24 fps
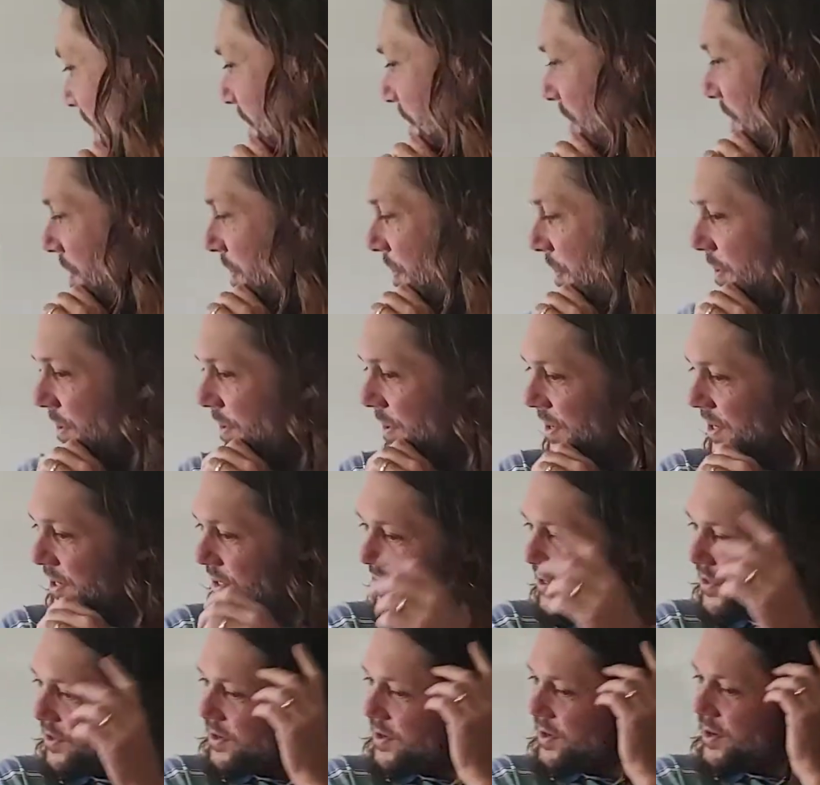before we get
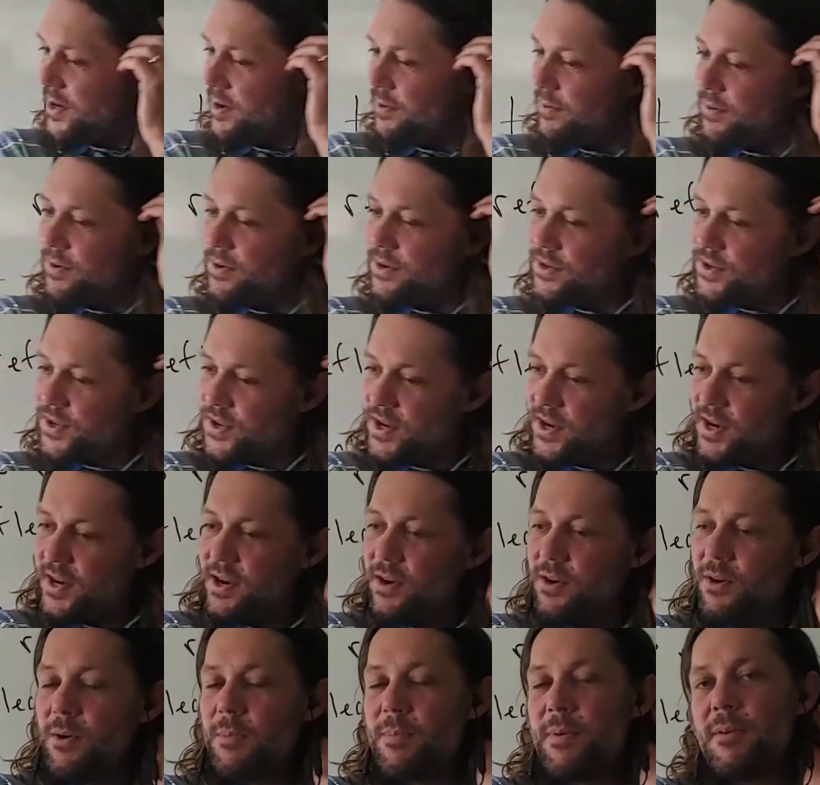started, I want to say I
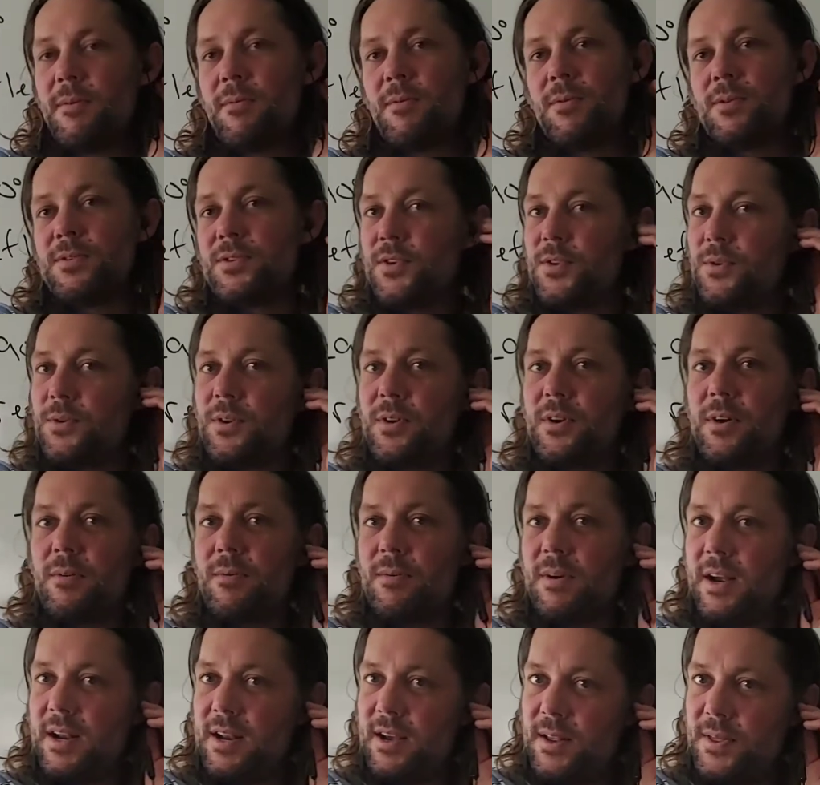hope everyone's doing all
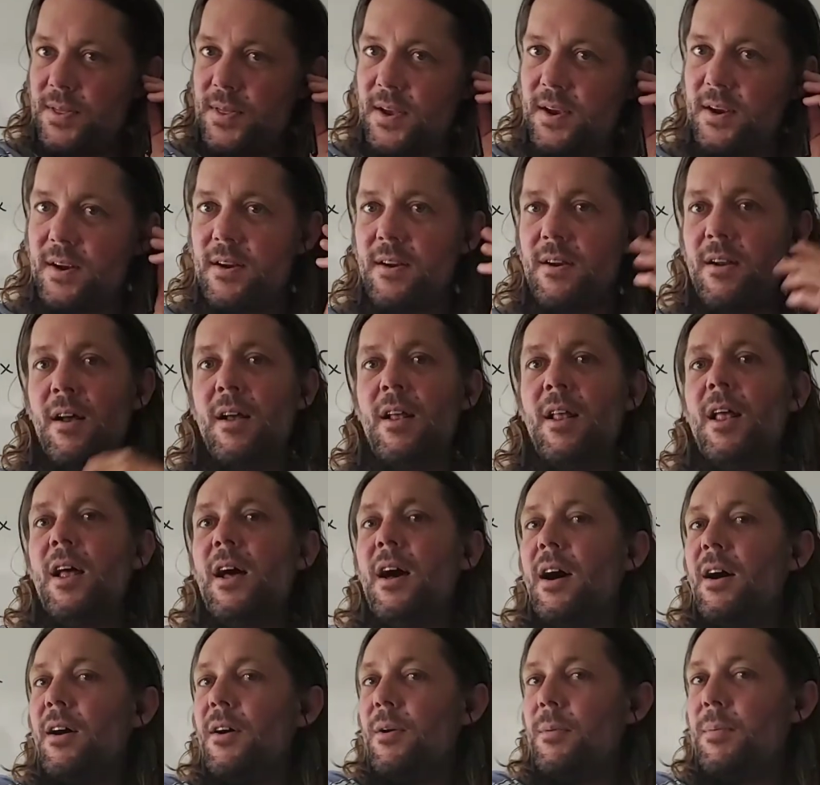right out there.
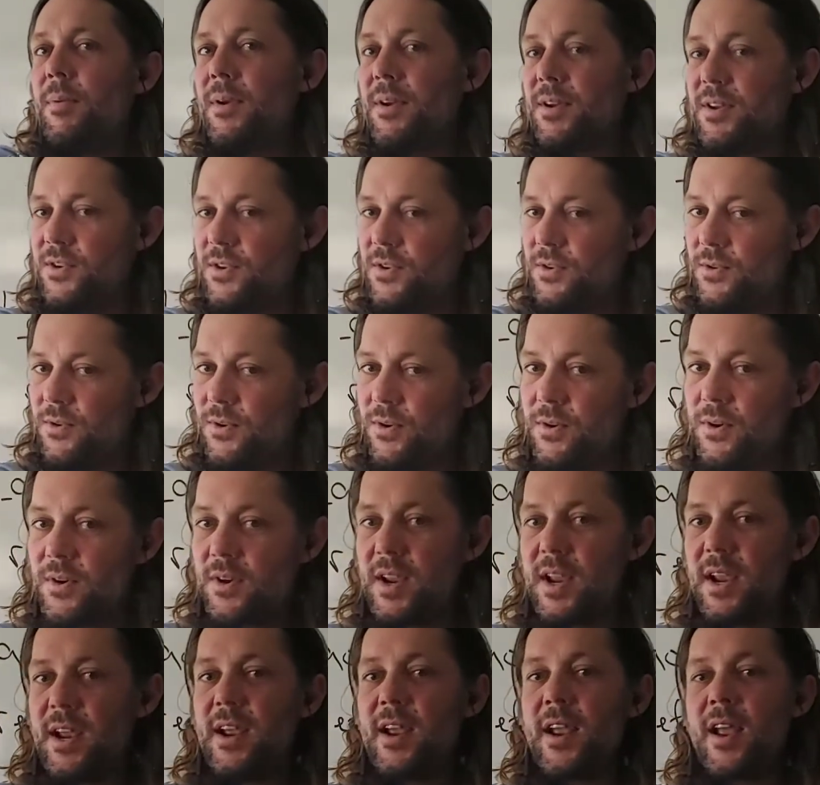I hope you guys are doing
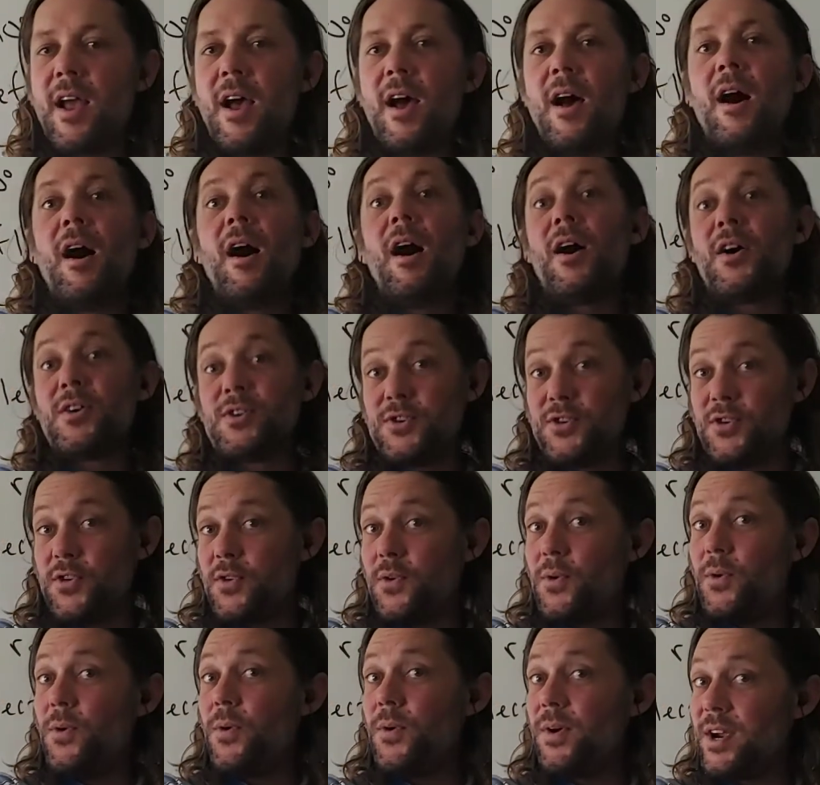okay. Our
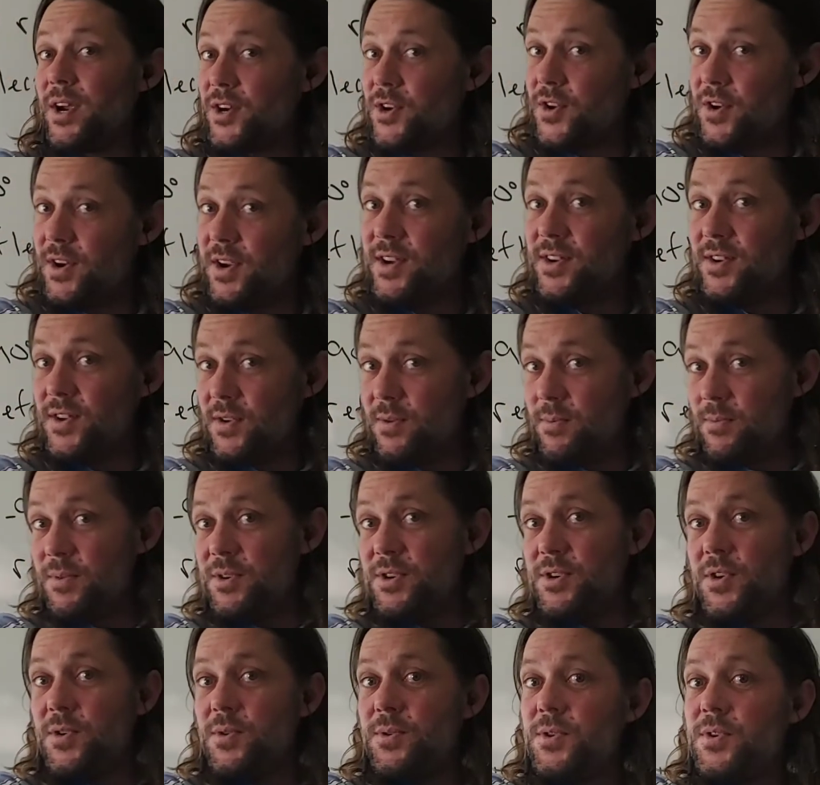school actually has some
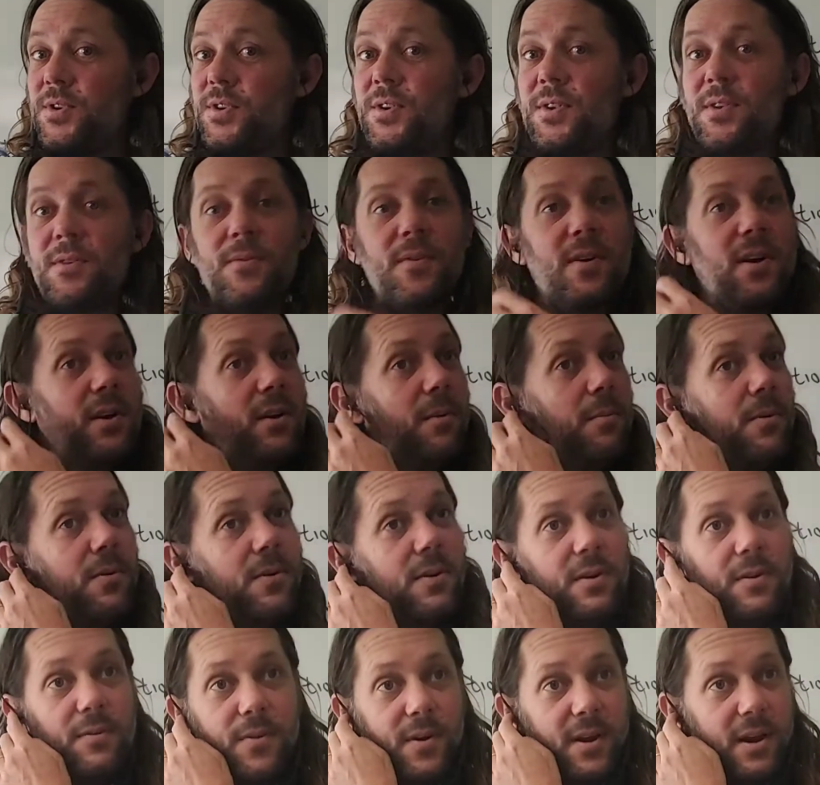resources available
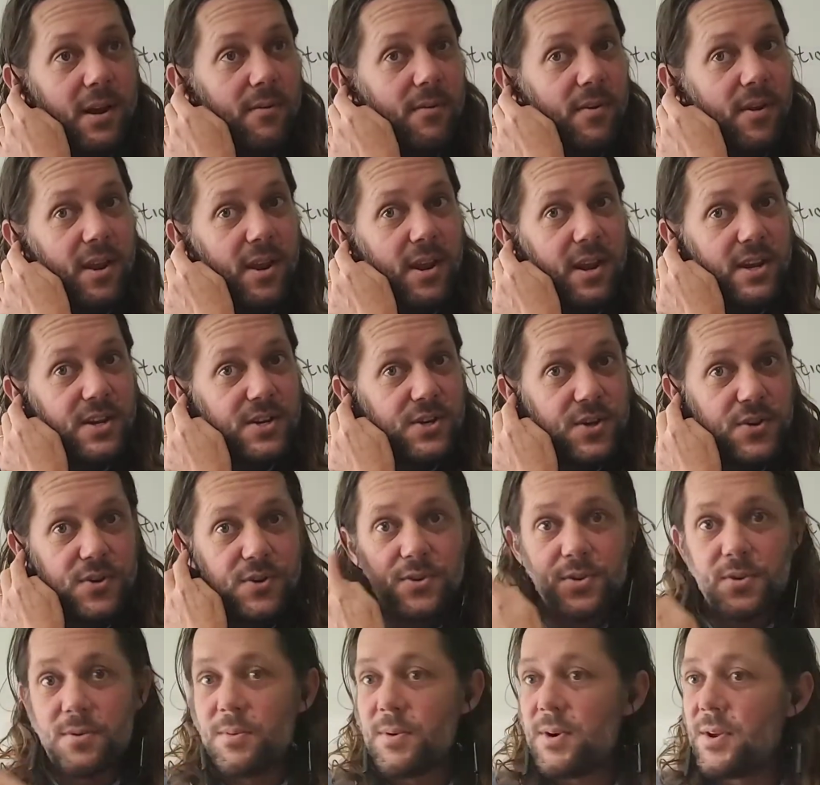if you're having any
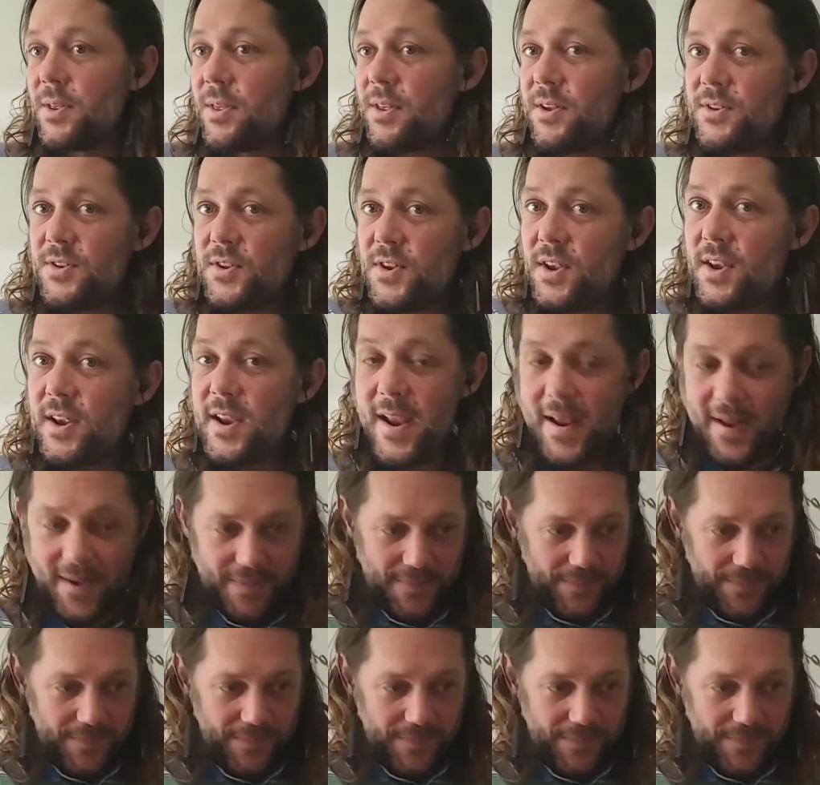issues with, let's say,